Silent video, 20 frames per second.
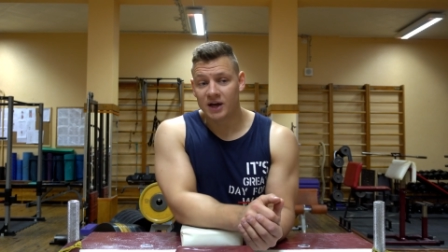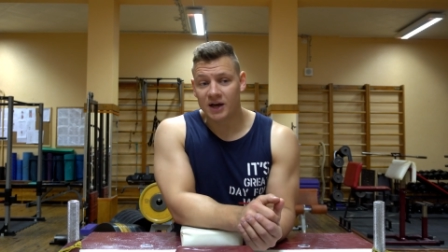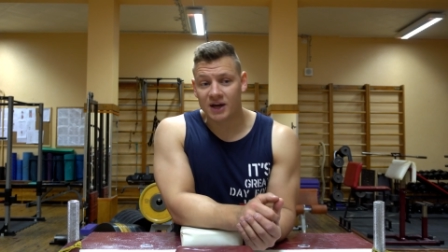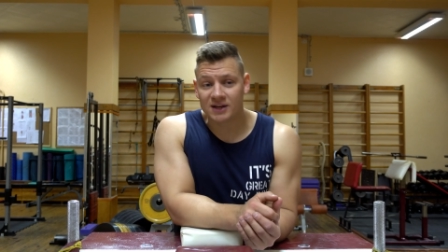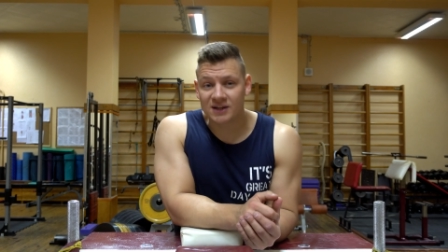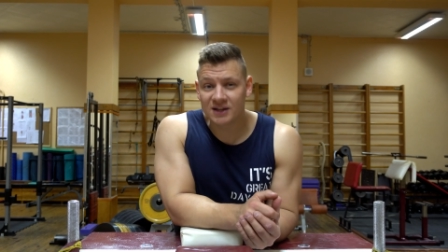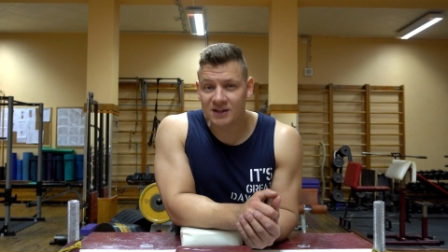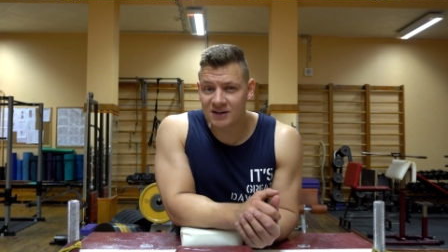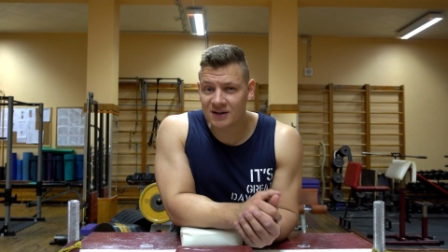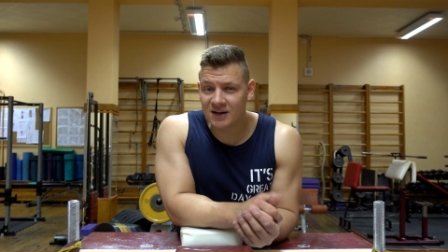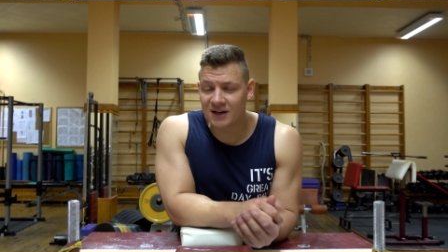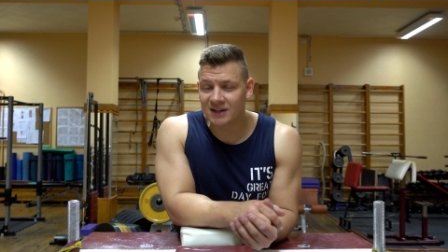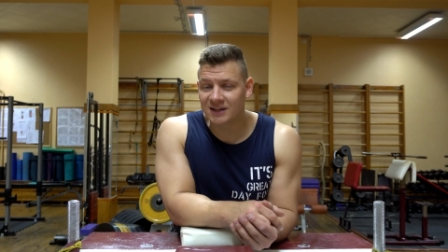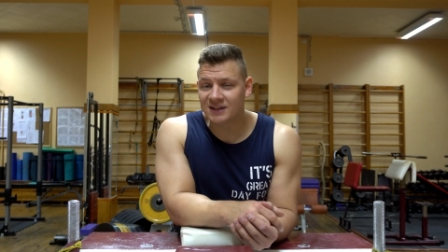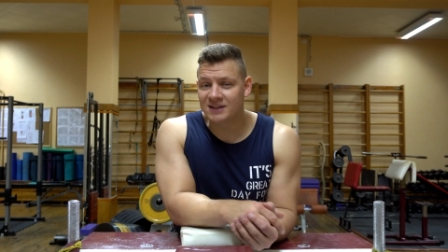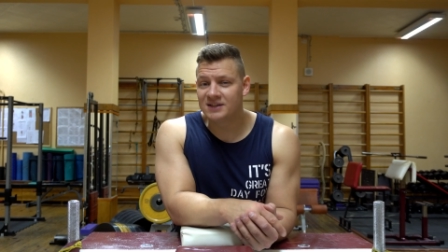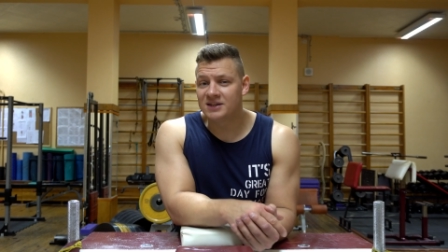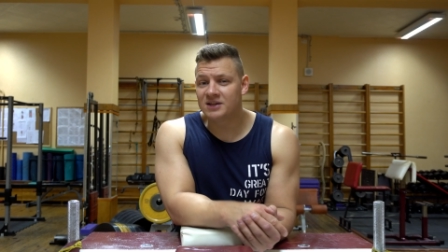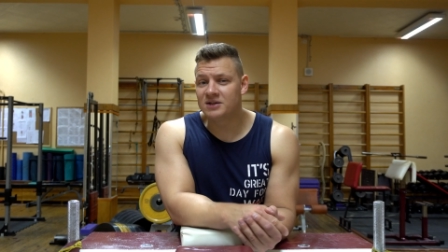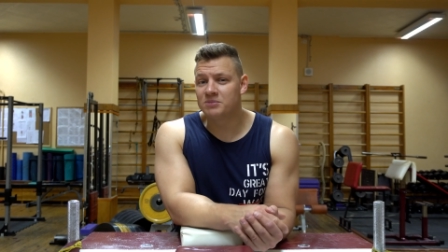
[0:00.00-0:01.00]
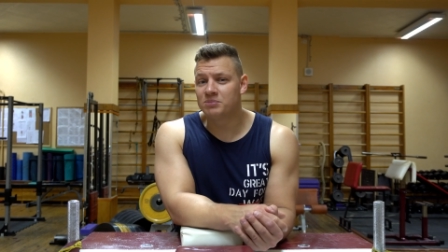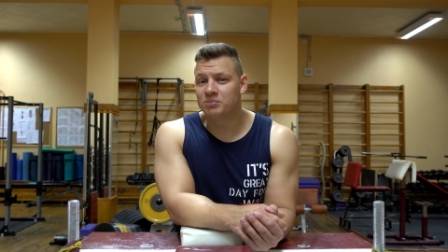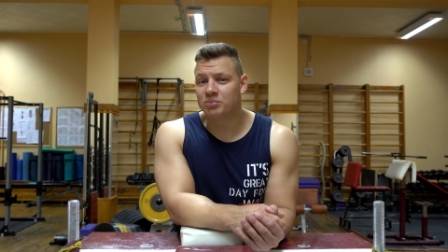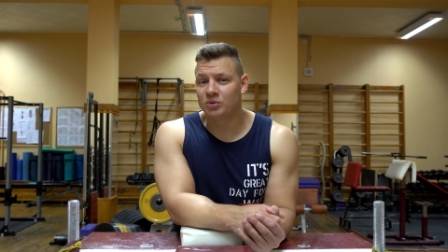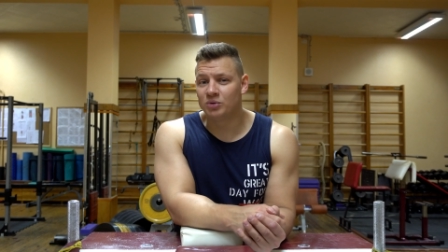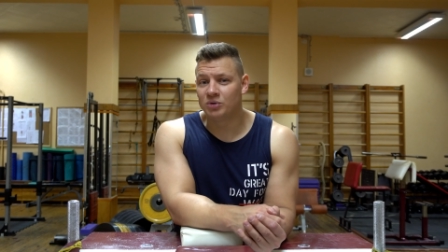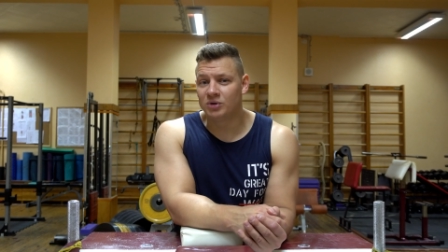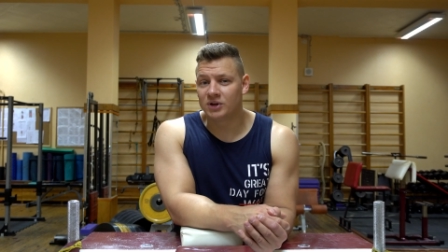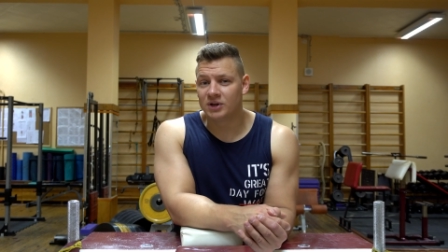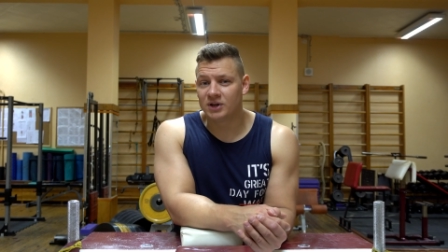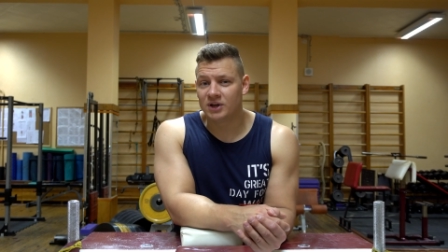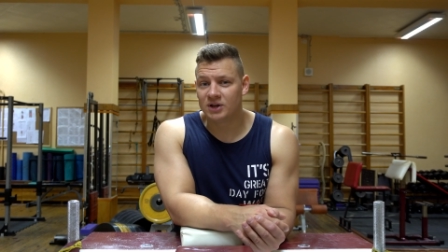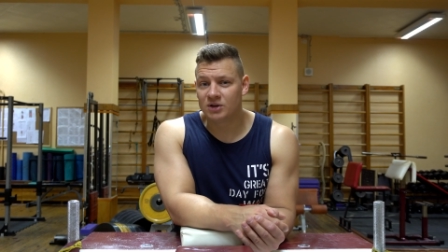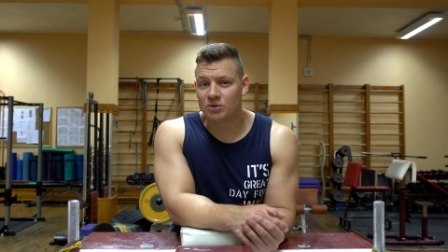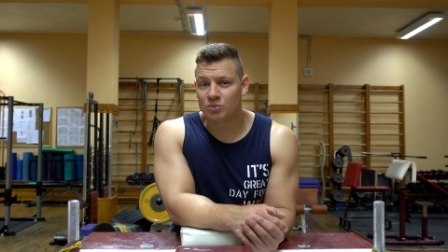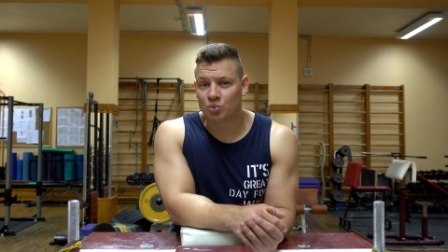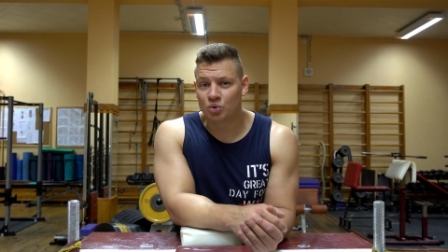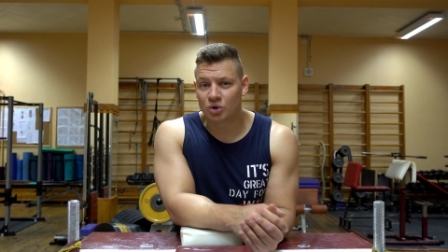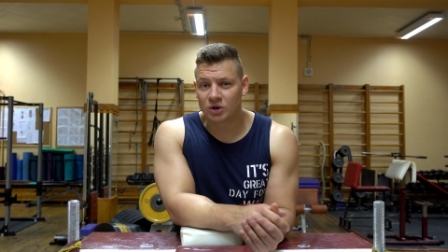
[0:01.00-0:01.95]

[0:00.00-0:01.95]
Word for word: And Kydirgaly didn't pull in